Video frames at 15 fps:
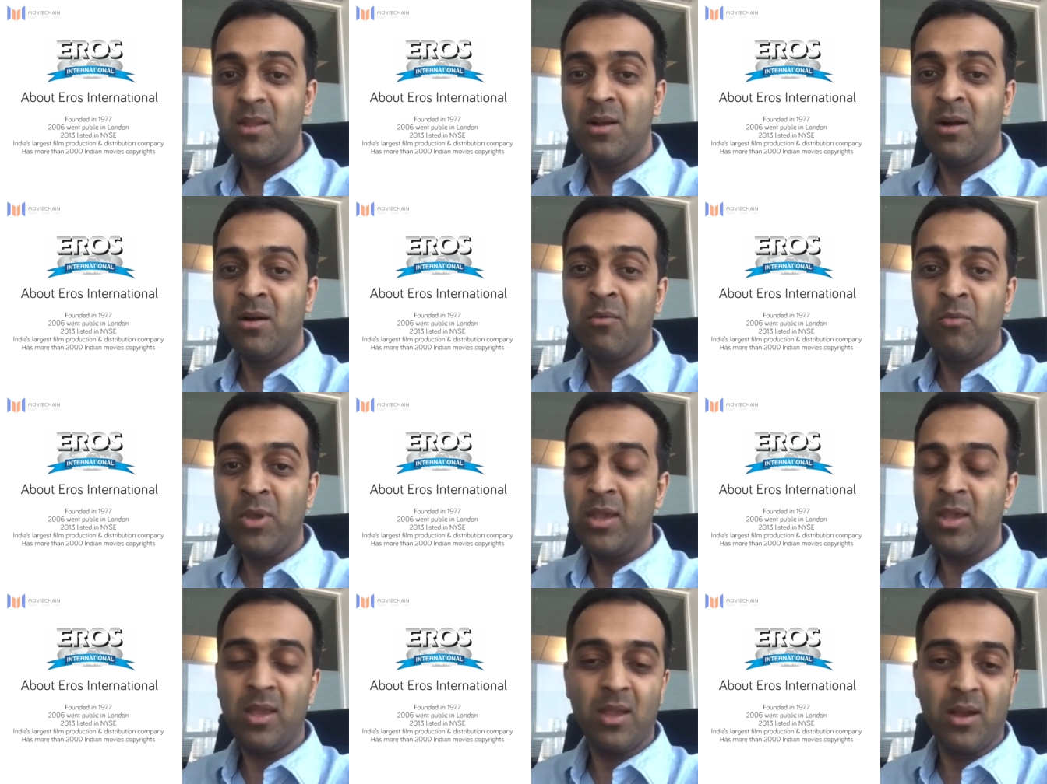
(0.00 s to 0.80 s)
uh,
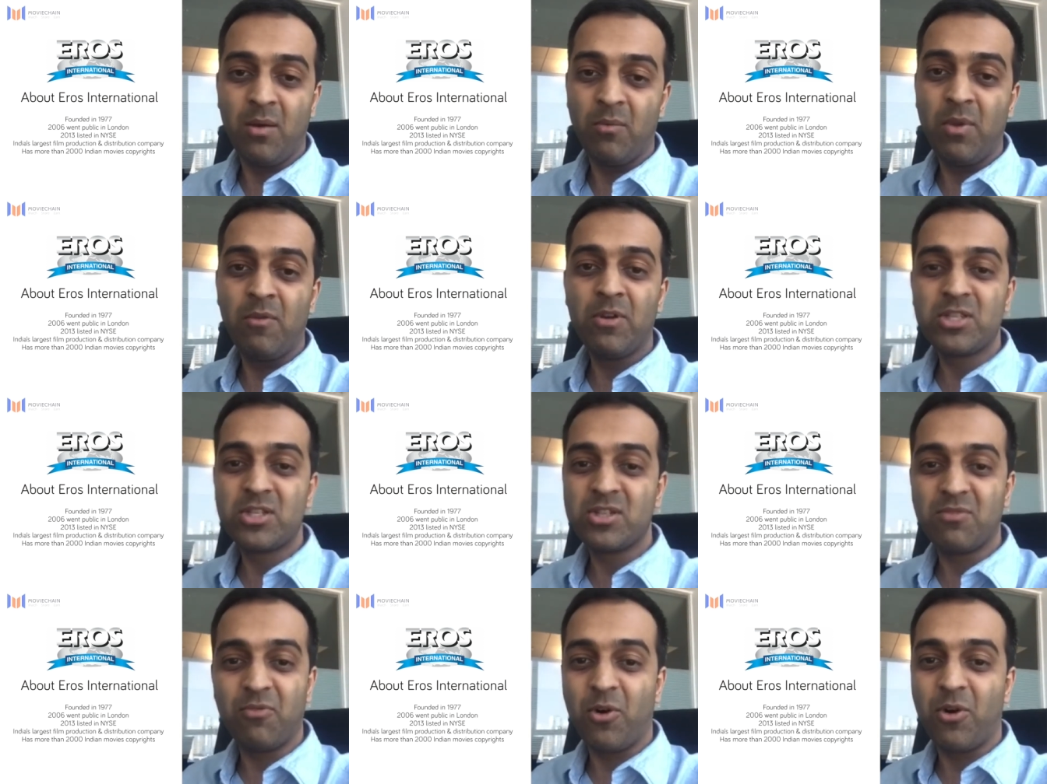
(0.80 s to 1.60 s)
we uh, we
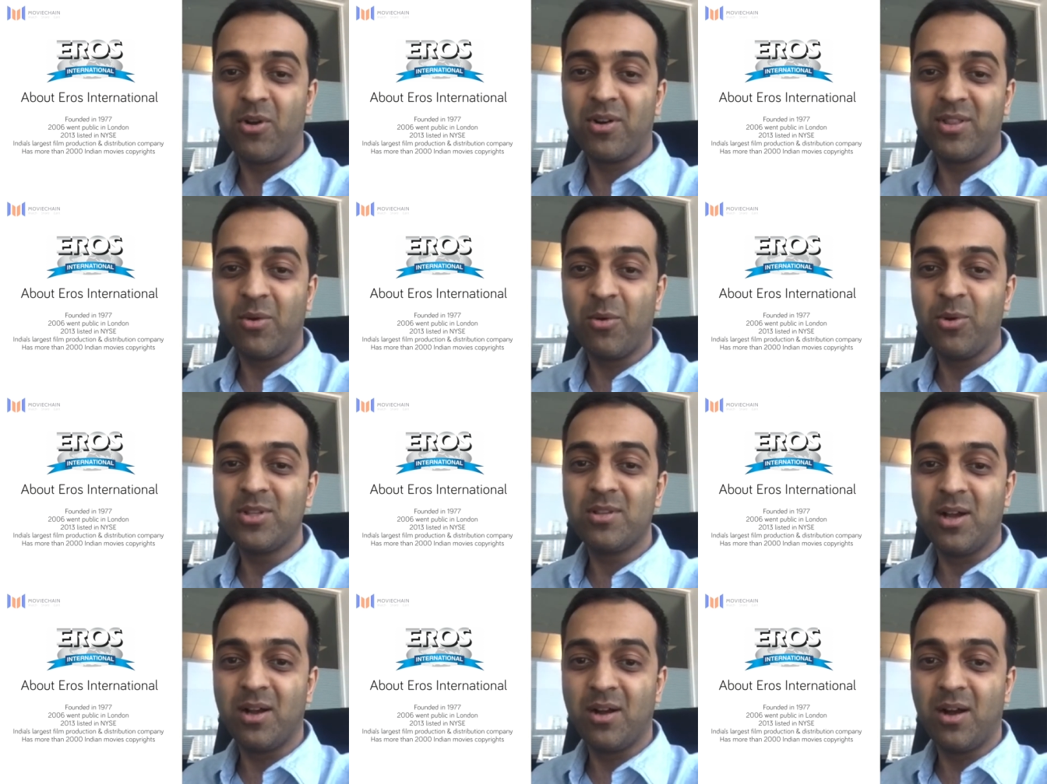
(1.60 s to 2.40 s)
wish for the
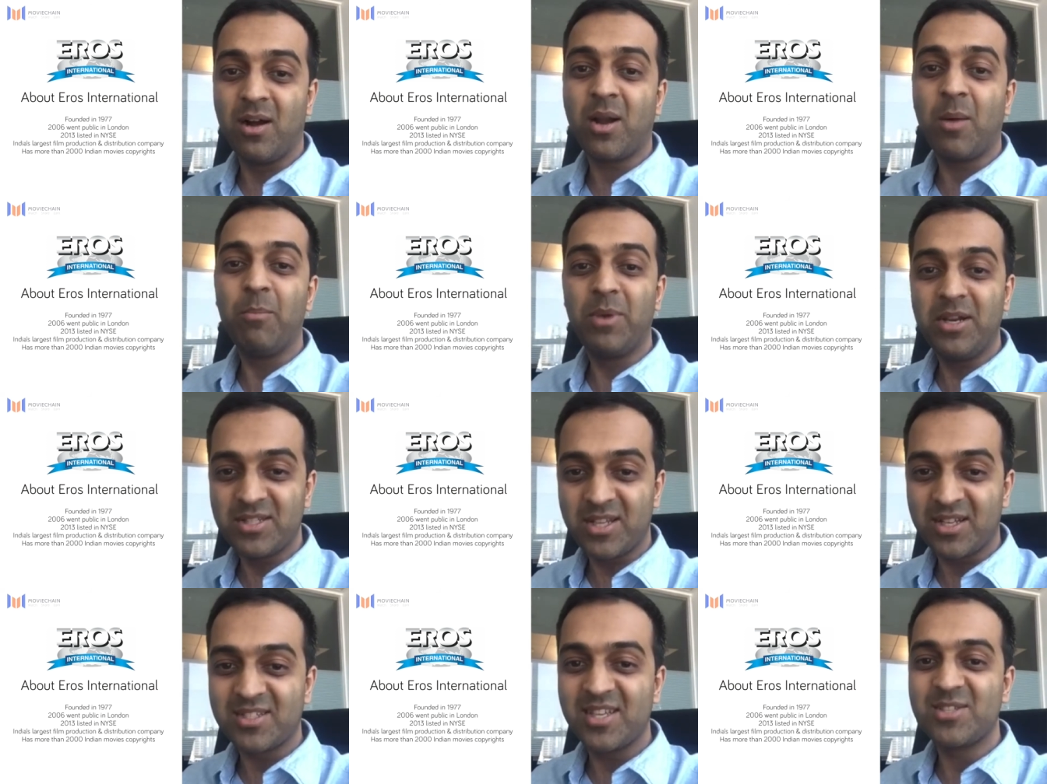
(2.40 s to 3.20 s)
whole uh, a complete
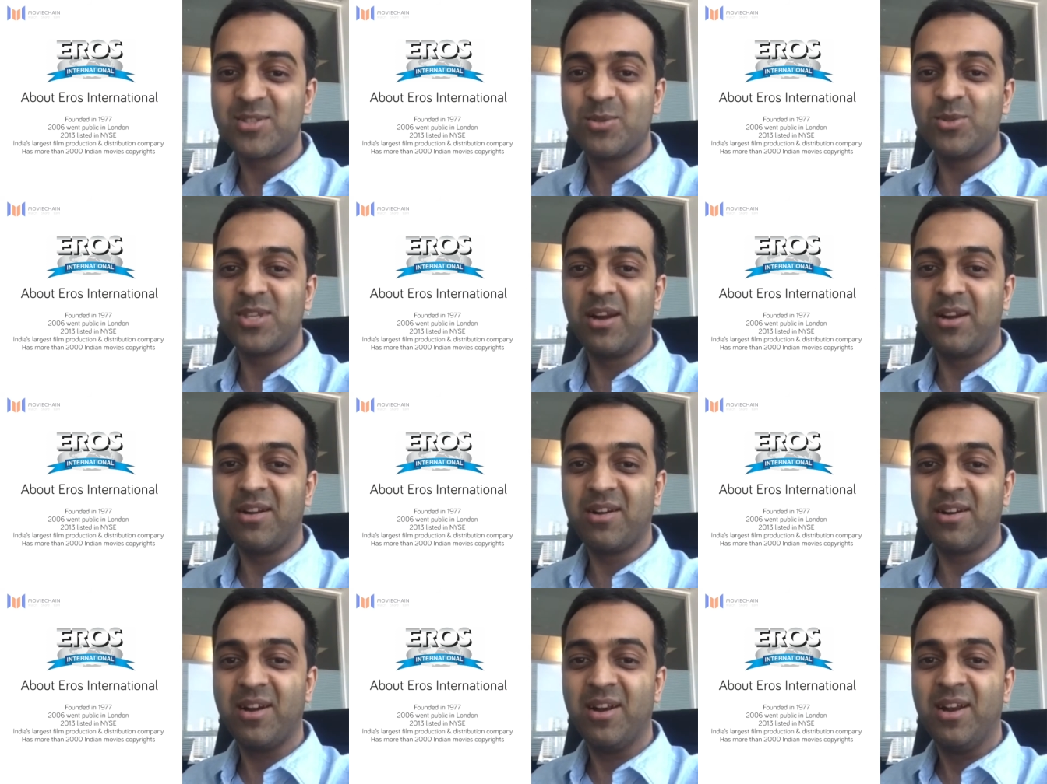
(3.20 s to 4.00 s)
success to
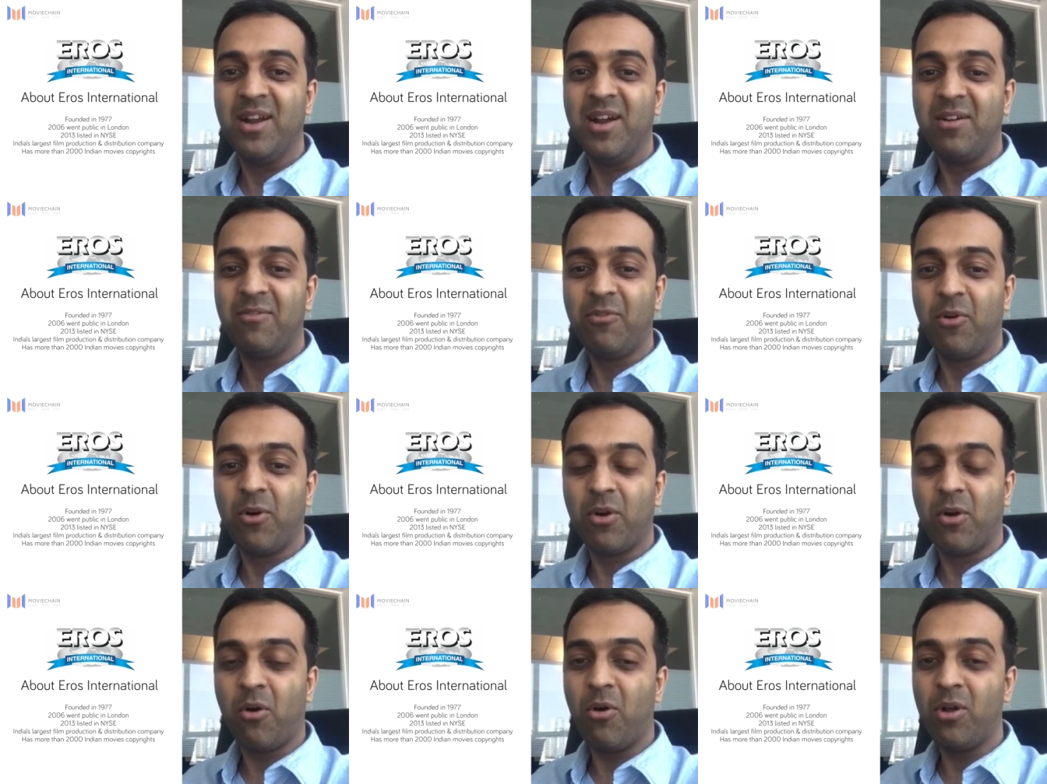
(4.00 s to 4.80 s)
Xender
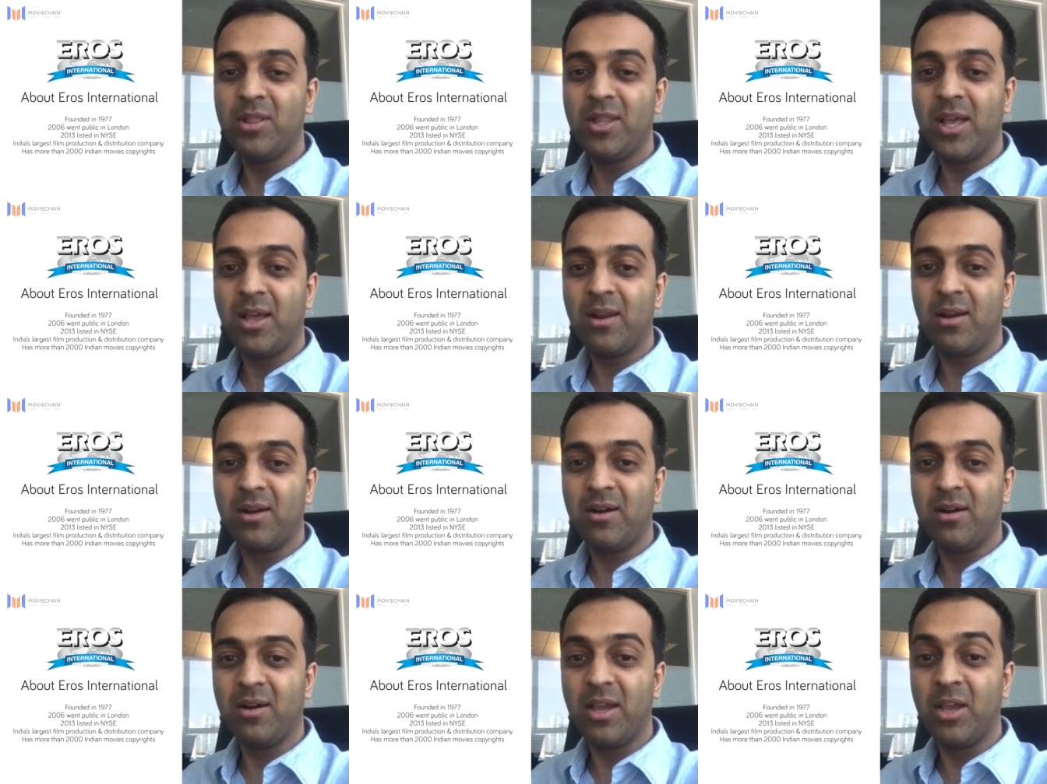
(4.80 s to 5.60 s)
for all their
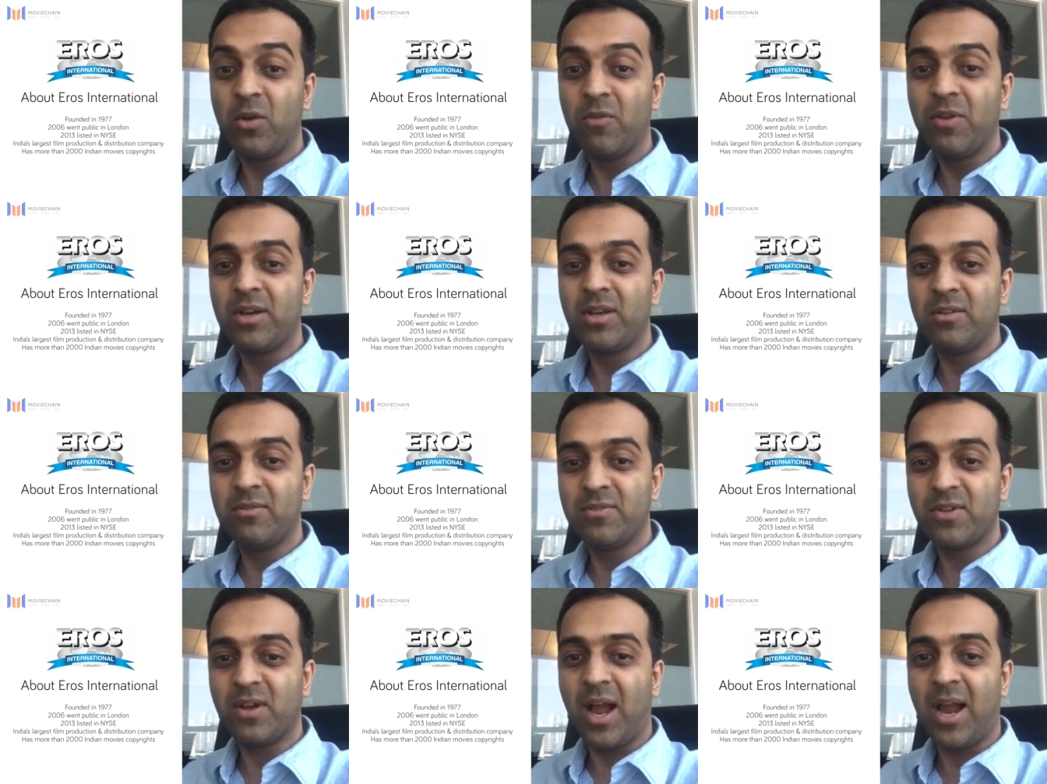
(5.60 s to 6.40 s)
uh,
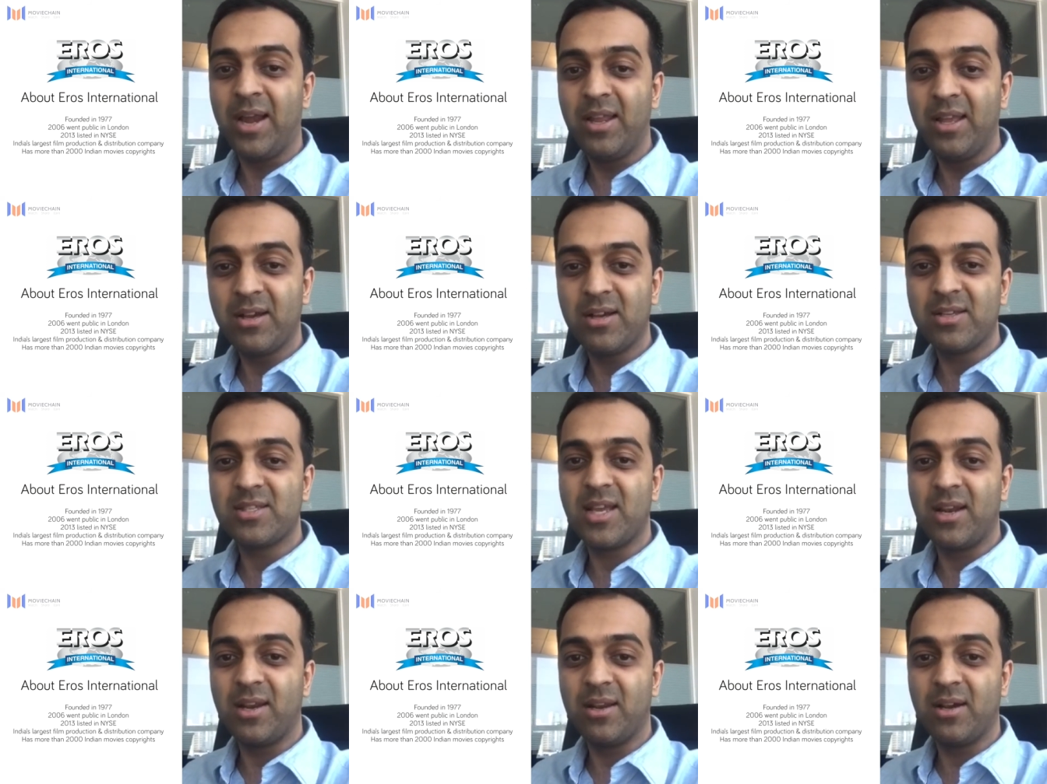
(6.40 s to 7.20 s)
innovative
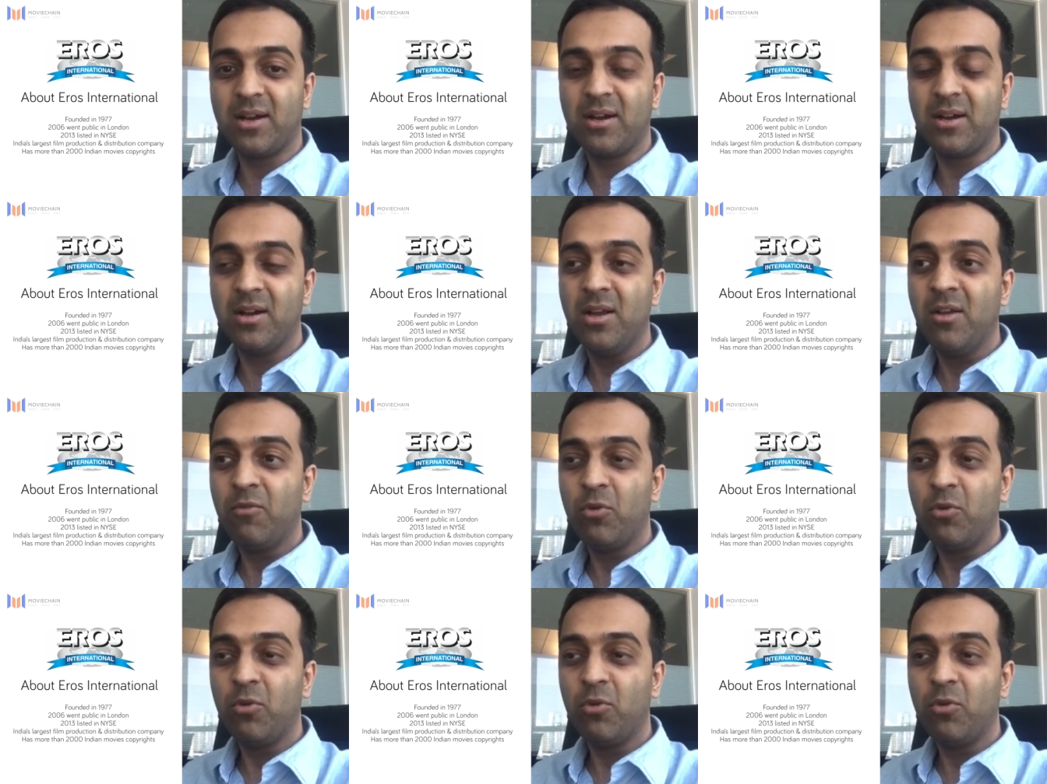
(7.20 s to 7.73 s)
ideas and uh,